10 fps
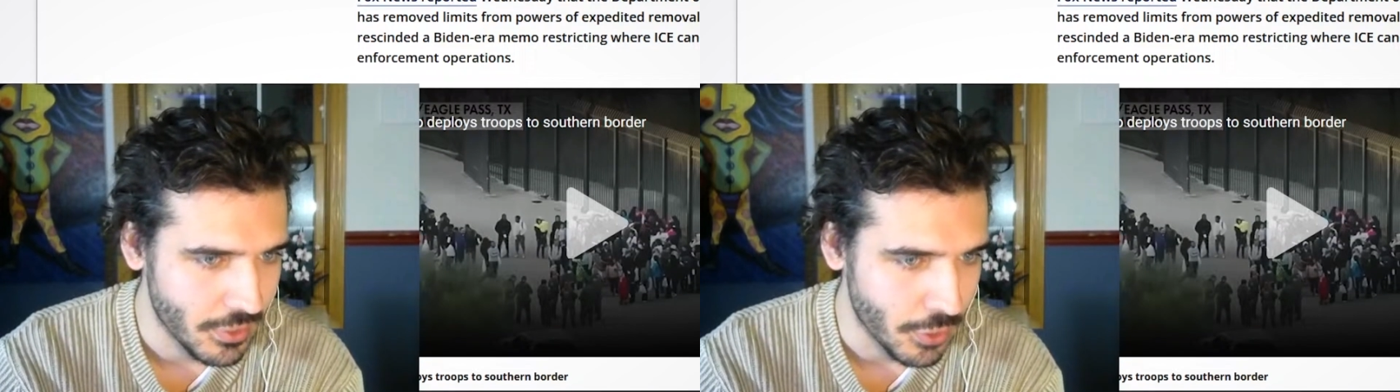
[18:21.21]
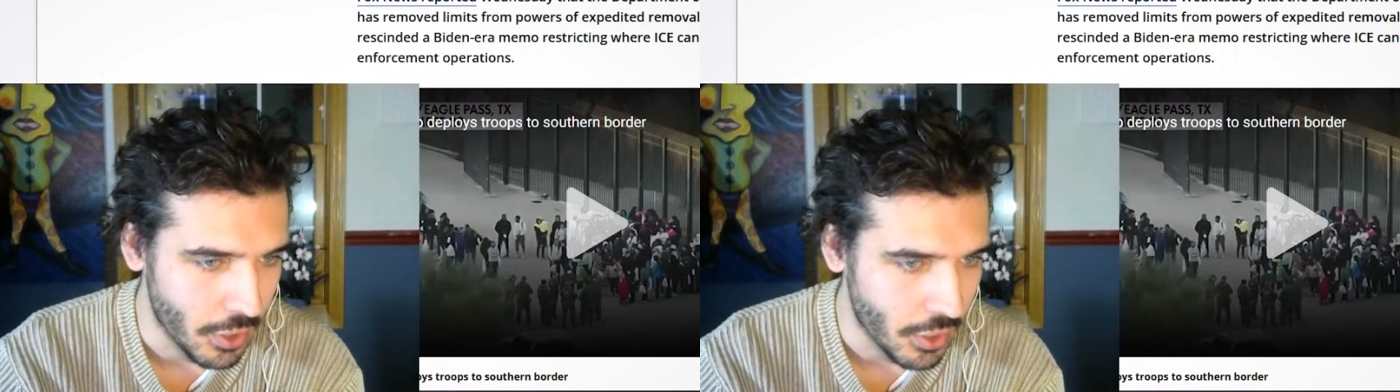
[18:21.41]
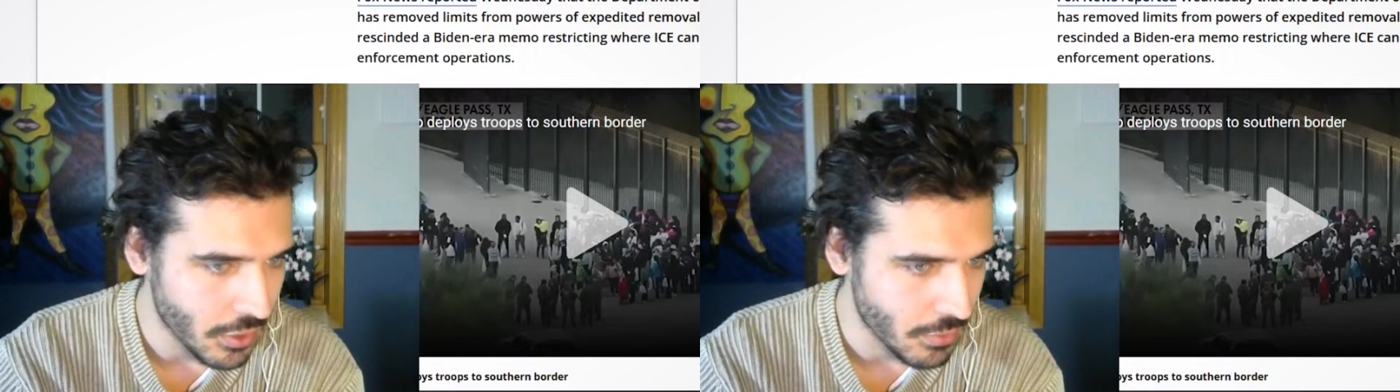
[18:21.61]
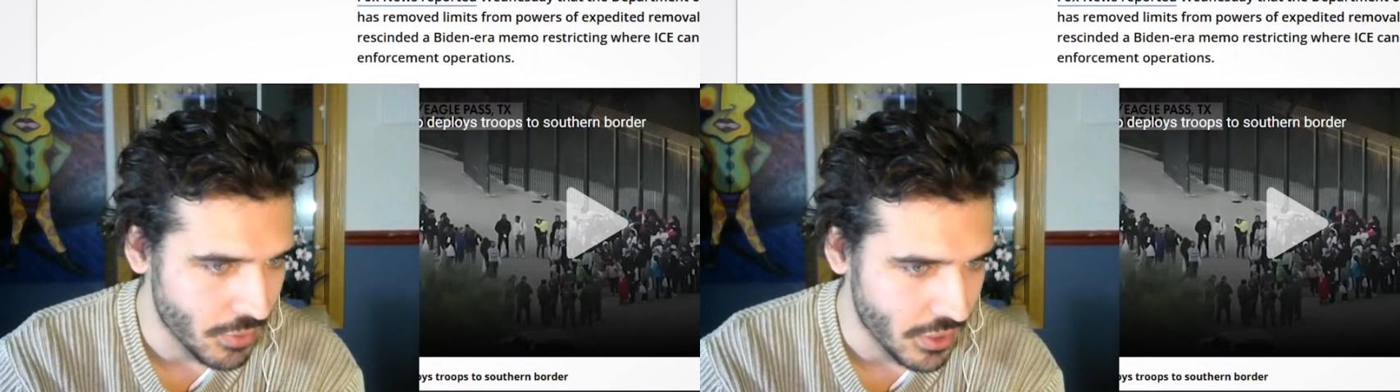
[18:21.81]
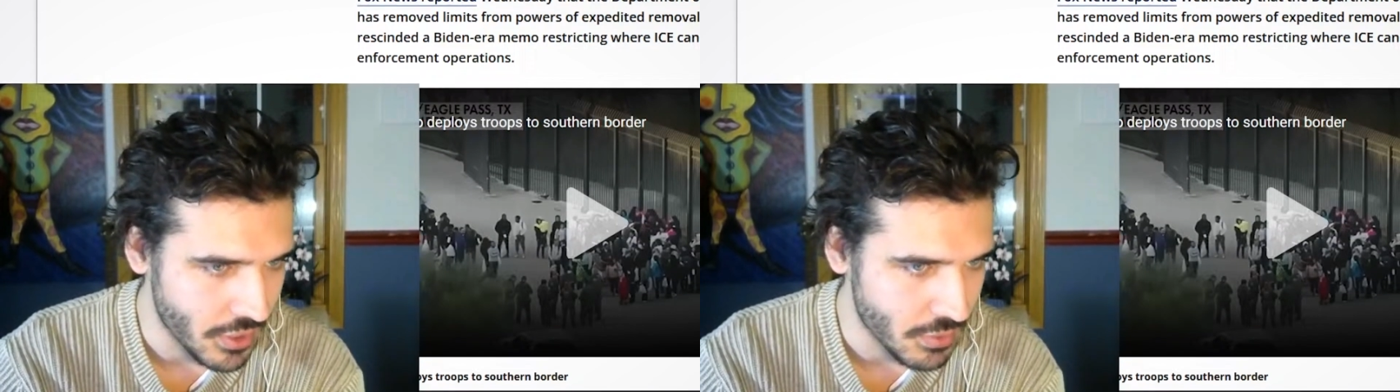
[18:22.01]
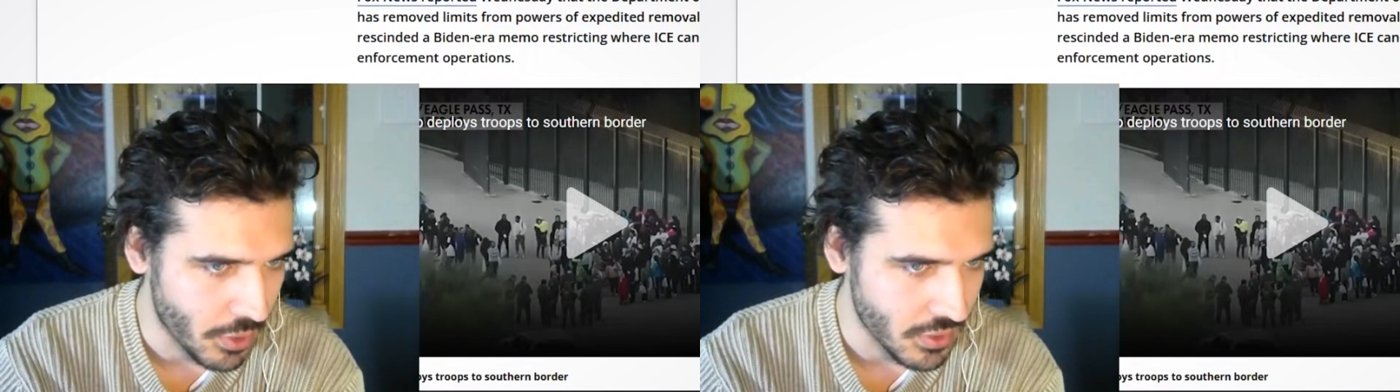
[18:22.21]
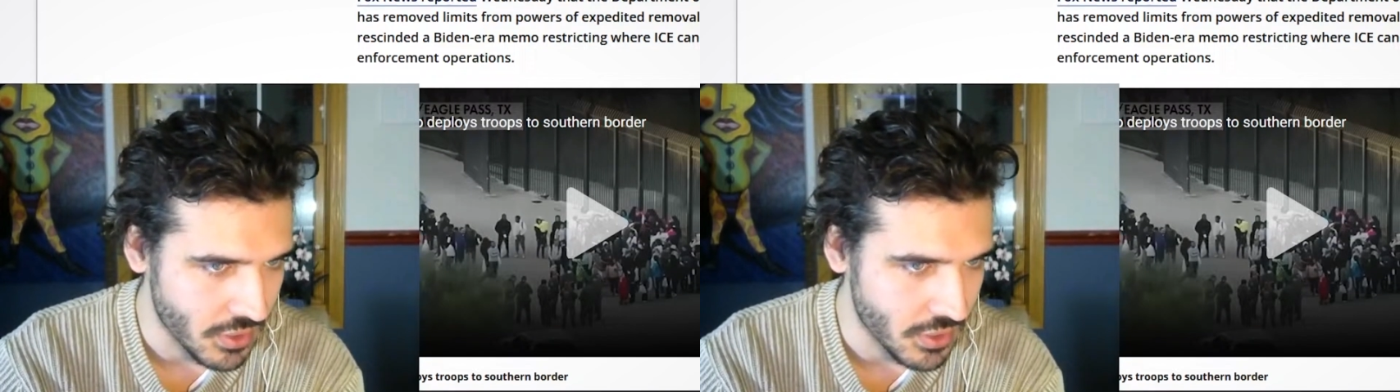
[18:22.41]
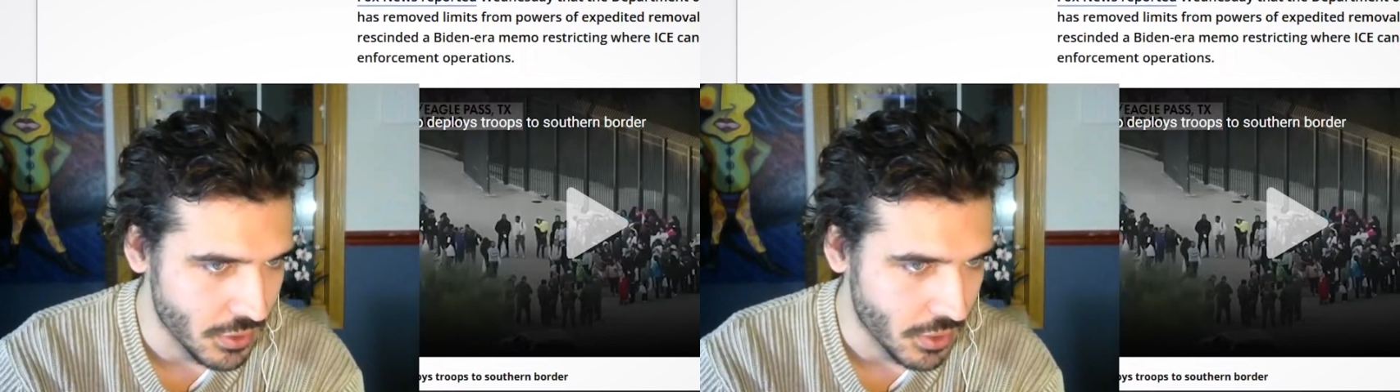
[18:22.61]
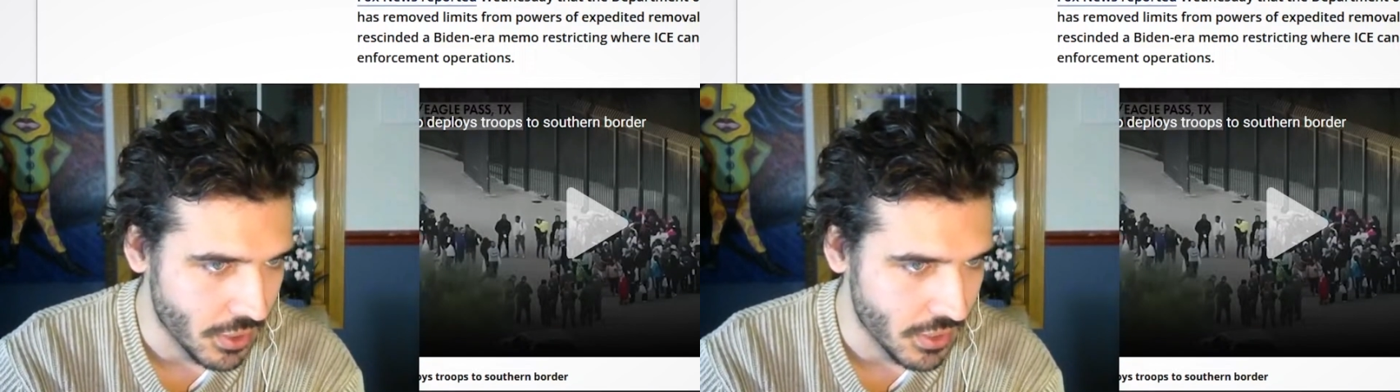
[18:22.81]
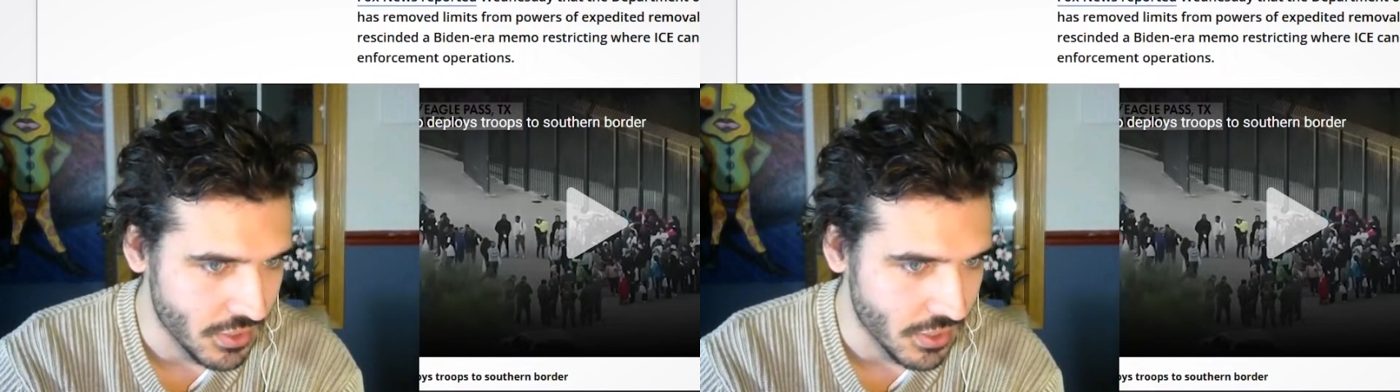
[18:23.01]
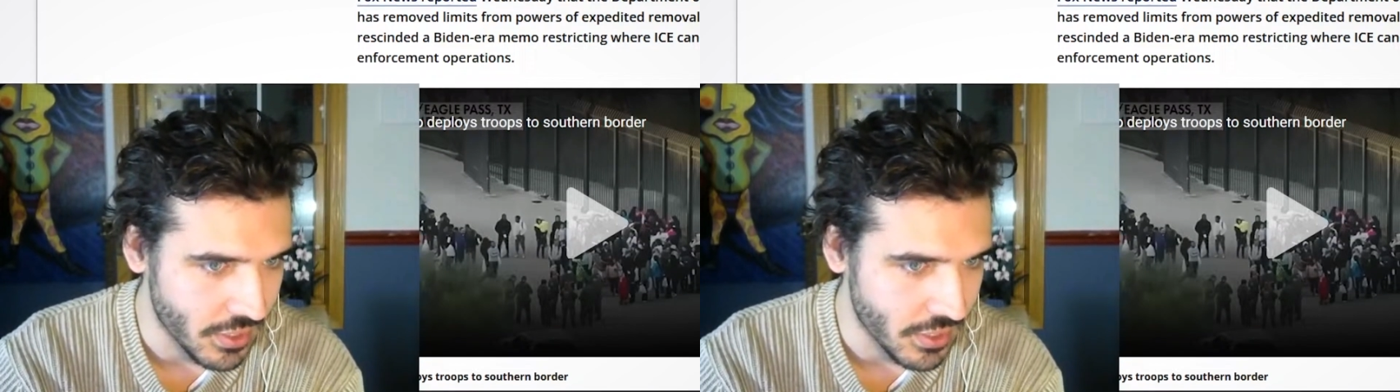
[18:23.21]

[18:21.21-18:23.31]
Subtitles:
harm that his policies are causing,